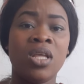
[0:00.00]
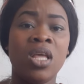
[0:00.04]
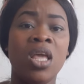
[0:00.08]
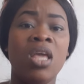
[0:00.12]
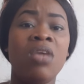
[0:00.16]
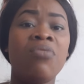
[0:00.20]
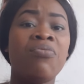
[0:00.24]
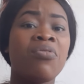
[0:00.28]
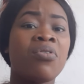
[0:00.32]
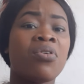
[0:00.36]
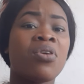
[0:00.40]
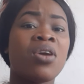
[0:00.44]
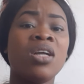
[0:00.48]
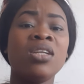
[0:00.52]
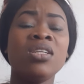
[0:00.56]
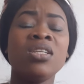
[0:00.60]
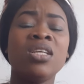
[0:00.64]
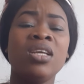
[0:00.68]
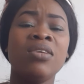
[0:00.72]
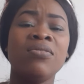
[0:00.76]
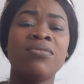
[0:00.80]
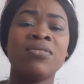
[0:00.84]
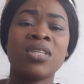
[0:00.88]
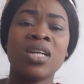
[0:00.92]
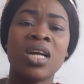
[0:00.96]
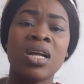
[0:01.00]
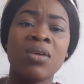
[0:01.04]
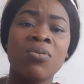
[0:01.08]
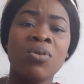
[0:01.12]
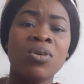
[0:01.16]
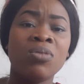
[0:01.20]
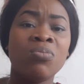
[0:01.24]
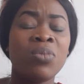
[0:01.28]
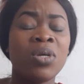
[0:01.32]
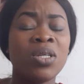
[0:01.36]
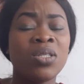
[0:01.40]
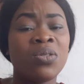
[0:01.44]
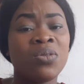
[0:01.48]
If you can't give time,
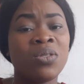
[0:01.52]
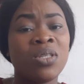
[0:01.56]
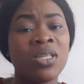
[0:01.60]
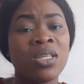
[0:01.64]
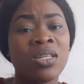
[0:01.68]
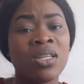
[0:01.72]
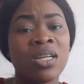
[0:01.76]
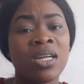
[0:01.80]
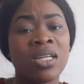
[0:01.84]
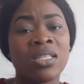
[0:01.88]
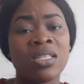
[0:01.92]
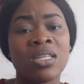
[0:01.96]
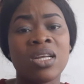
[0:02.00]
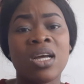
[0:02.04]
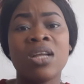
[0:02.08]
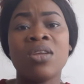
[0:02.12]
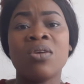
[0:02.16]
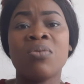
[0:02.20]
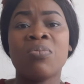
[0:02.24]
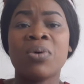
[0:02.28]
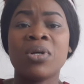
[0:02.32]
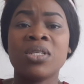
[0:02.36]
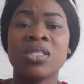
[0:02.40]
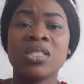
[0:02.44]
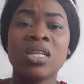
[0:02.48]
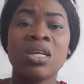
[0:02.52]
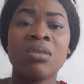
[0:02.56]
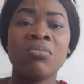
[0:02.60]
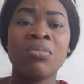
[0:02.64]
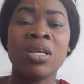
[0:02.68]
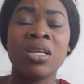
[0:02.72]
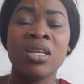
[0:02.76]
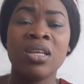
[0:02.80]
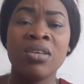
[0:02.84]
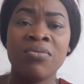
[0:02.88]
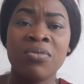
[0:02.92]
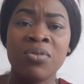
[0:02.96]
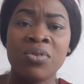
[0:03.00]
what makes you think that your partner
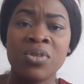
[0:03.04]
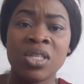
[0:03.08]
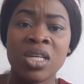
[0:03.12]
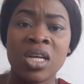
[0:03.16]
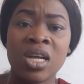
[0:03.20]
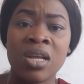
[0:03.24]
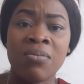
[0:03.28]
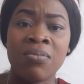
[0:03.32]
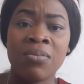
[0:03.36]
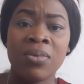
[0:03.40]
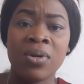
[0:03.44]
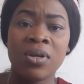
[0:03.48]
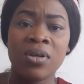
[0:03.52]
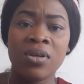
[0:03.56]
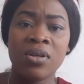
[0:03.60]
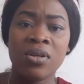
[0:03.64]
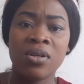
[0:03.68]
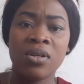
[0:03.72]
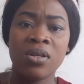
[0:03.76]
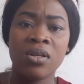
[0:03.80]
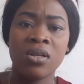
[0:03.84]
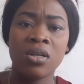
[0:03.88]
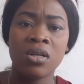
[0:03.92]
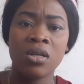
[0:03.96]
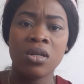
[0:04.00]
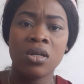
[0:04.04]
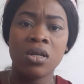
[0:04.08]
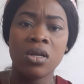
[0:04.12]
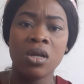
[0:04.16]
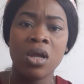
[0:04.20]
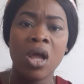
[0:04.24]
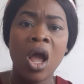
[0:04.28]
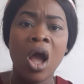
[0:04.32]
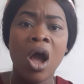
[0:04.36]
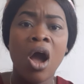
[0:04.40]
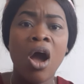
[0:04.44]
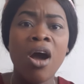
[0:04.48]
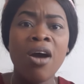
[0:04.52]
may give you time?
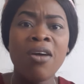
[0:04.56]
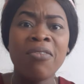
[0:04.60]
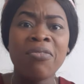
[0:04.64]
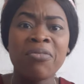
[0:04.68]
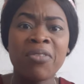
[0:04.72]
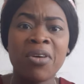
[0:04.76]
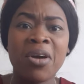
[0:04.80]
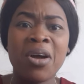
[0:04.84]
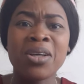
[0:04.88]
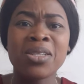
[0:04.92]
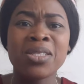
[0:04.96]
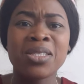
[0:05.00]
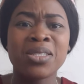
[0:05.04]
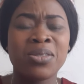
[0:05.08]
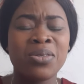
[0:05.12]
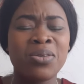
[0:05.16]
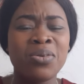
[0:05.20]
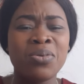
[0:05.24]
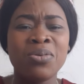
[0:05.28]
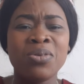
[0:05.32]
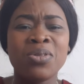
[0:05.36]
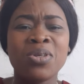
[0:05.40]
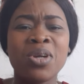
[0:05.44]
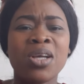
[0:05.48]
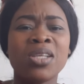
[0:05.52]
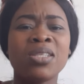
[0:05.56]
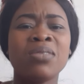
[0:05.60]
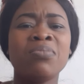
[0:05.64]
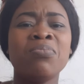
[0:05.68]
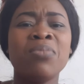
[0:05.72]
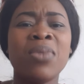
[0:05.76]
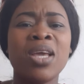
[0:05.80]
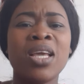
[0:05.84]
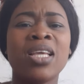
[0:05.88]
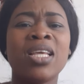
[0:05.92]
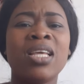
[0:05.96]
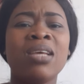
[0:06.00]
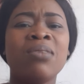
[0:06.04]
Of course, you just
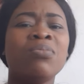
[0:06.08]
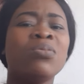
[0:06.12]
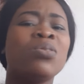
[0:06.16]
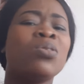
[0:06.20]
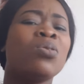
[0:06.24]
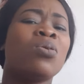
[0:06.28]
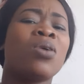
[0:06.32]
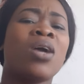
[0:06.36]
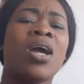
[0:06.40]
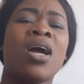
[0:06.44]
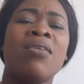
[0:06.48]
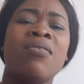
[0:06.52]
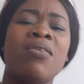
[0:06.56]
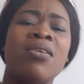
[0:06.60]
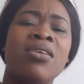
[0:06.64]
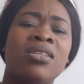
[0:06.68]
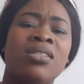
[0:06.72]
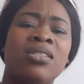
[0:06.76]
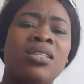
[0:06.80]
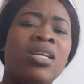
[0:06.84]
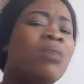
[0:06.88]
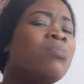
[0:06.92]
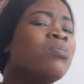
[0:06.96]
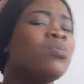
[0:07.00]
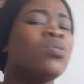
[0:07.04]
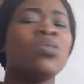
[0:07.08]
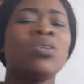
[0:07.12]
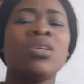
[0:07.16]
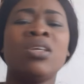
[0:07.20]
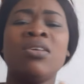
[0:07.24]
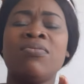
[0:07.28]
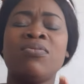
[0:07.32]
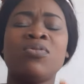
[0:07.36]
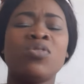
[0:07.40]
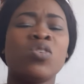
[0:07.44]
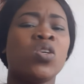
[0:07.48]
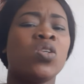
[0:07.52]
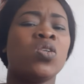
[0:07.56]
make him to carry his time to
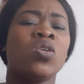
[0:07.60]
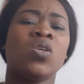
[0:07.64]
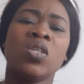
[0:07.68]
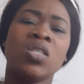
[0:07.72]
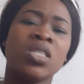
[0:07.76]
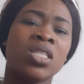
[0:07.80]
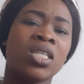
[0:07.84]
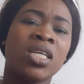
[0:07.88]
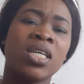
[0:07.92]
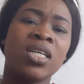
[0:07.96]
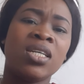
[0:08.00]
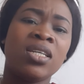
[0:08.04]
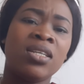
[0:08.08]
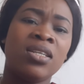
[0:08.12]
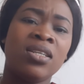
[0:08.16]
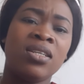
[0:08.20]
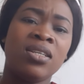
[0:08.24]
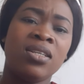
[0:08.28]
give to another.